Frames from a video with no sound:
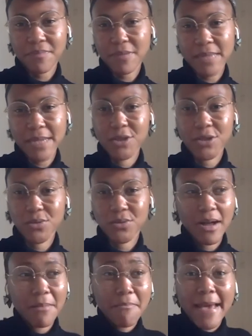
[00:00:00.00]

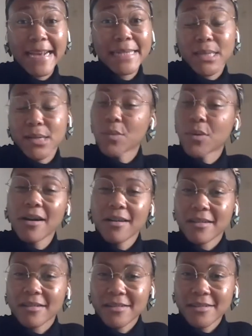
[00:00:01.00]
potential amazing
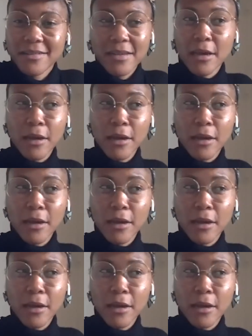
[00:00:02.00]
workers